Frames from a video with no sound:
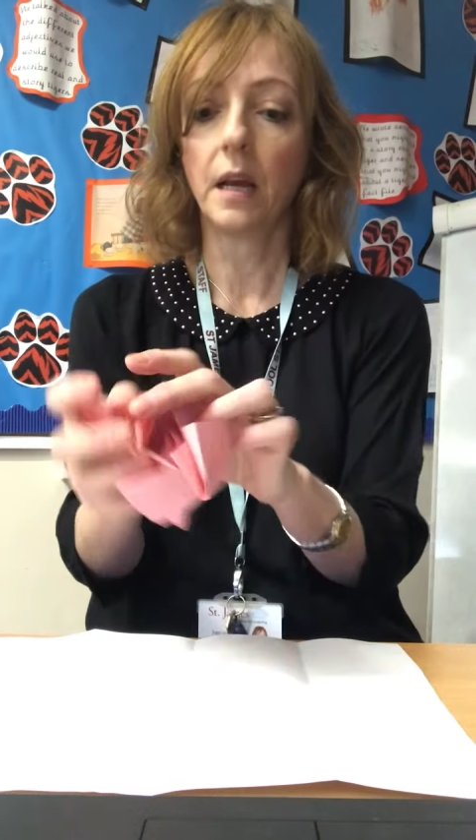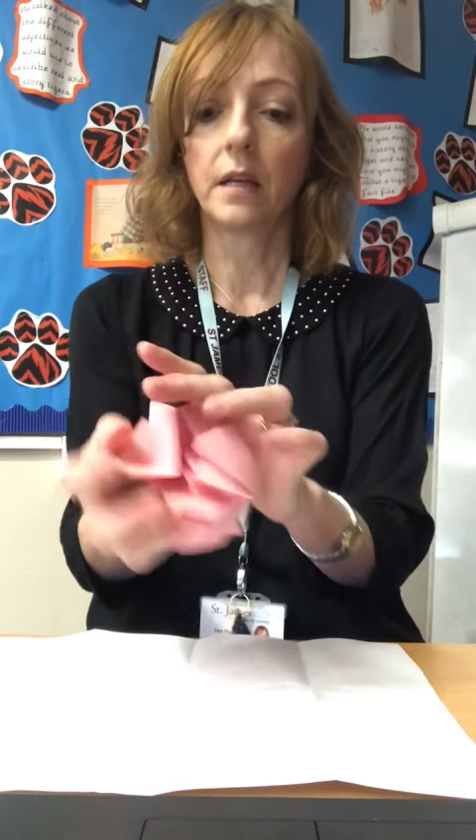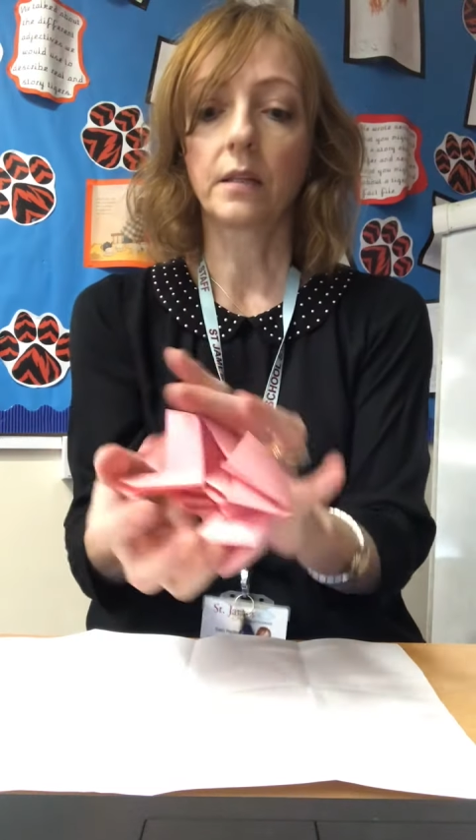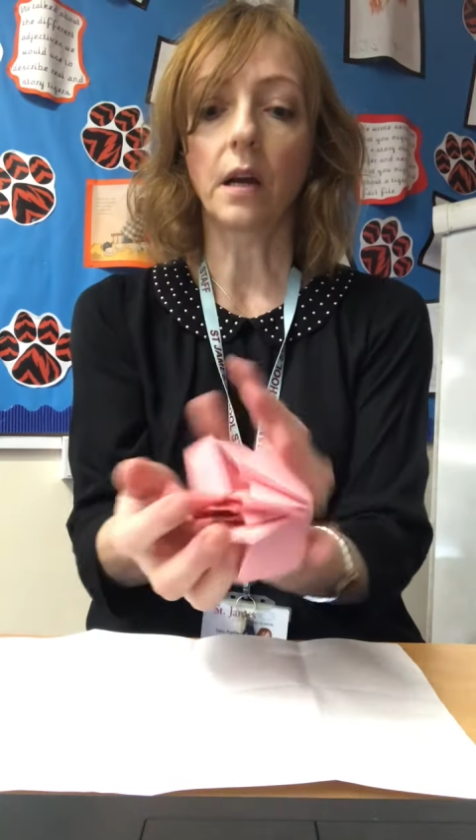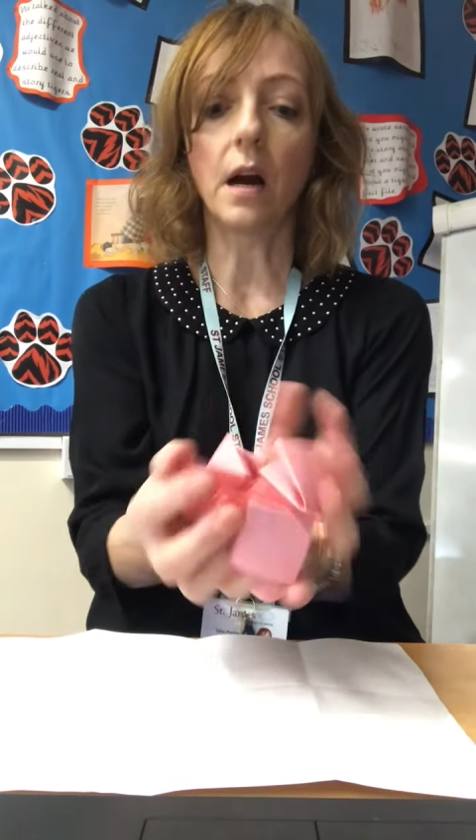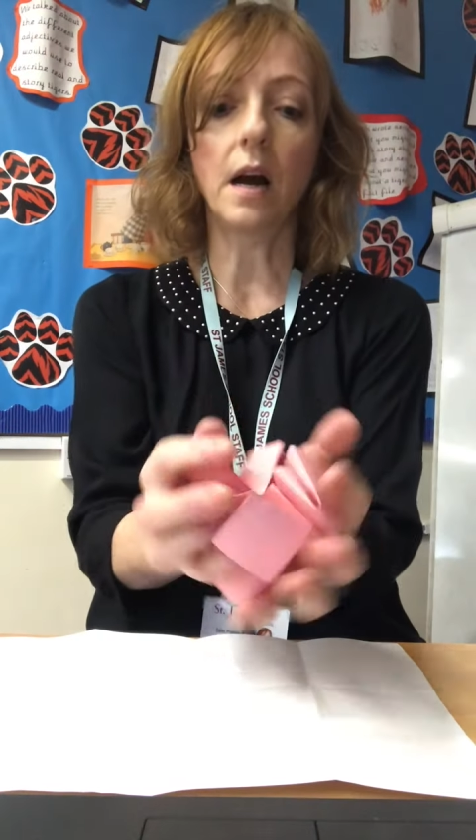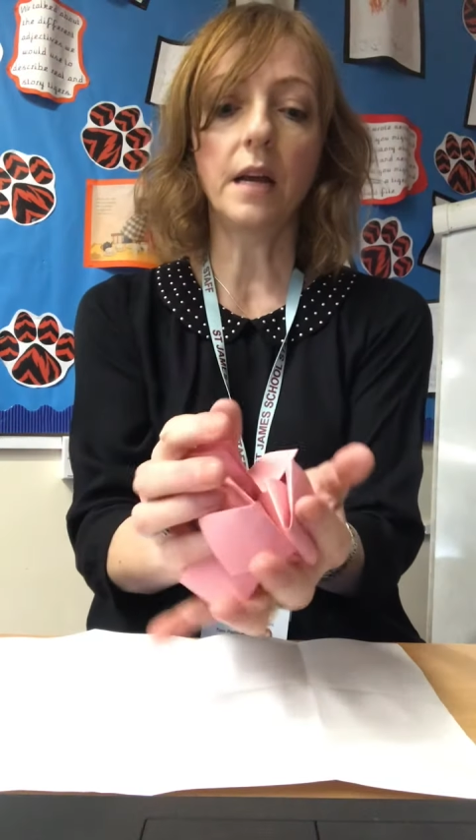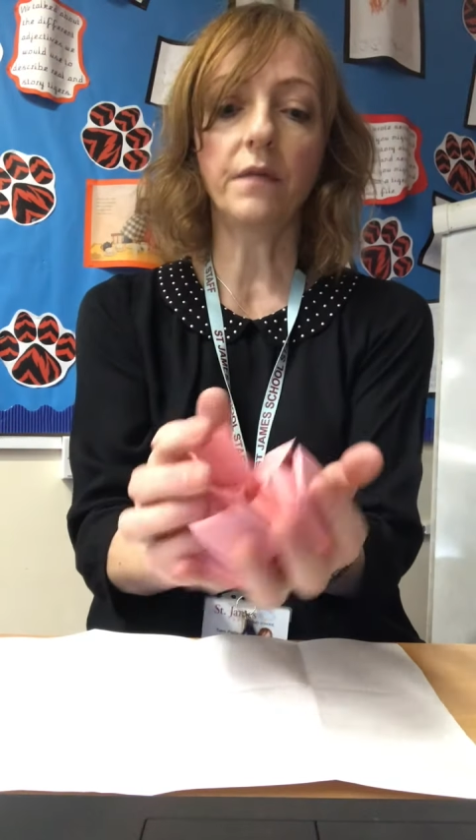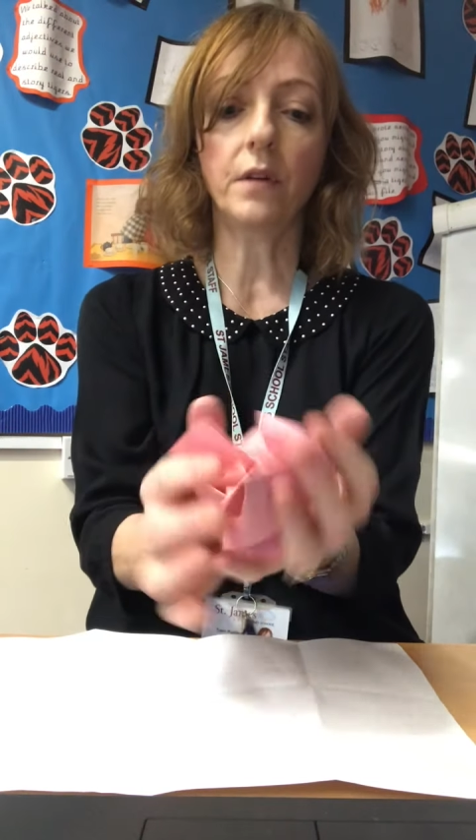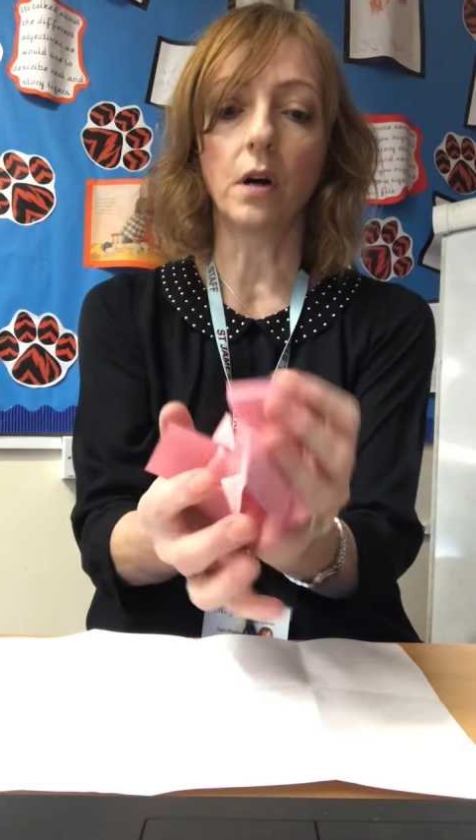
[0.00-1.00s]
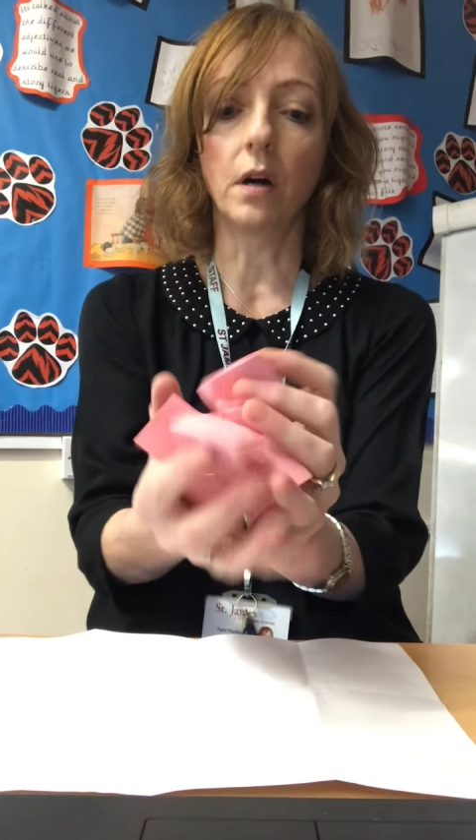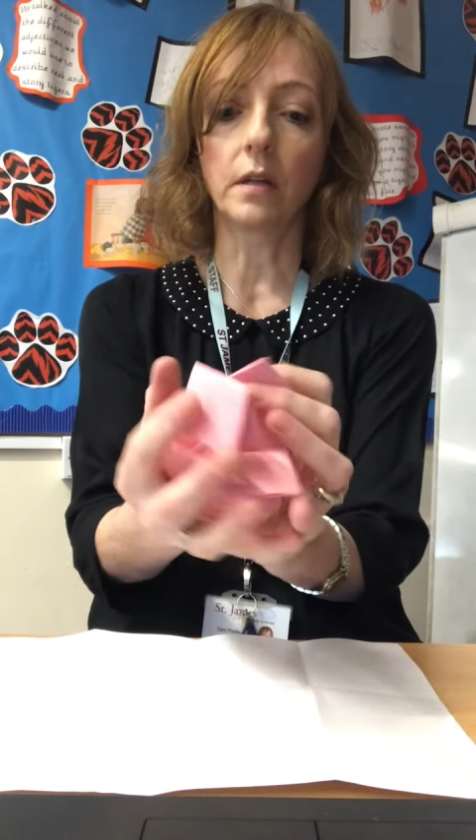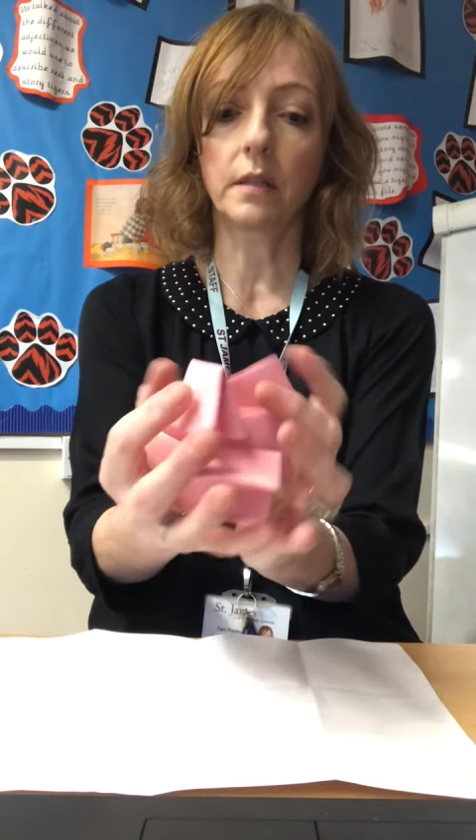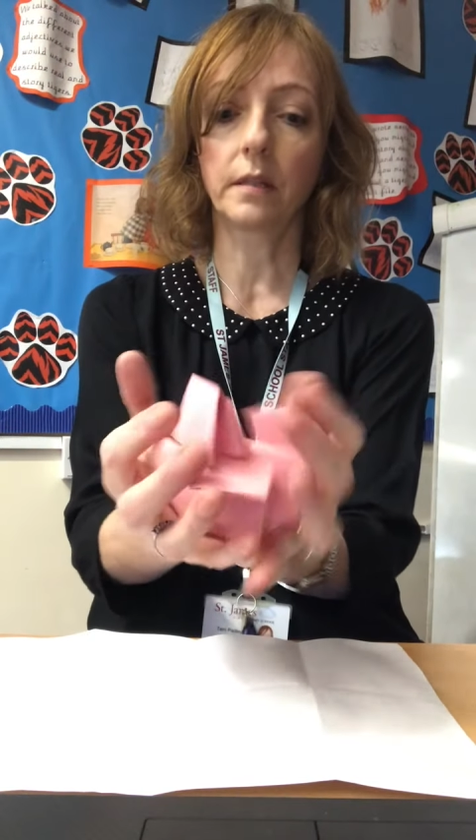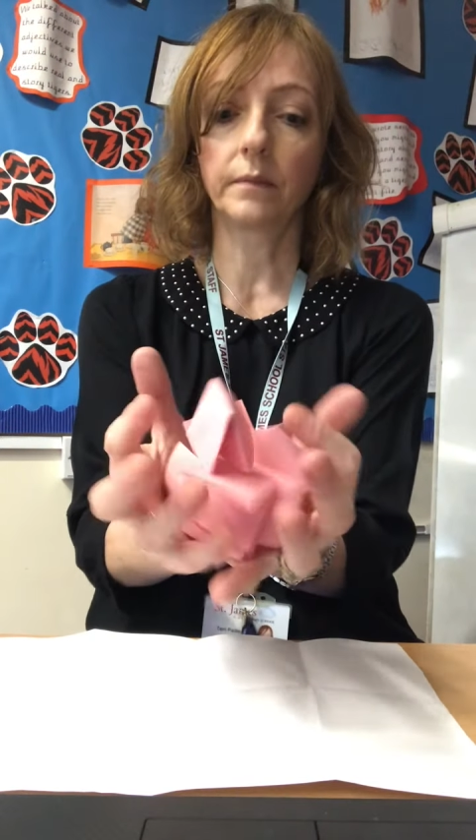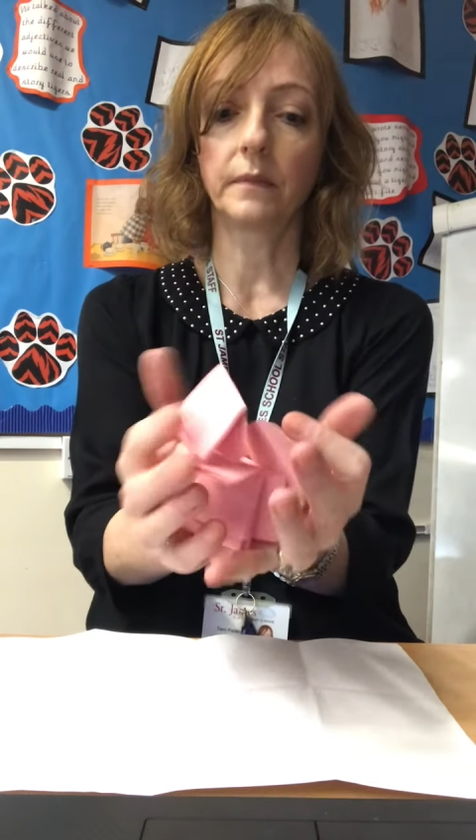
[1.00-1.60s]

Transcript: So I have got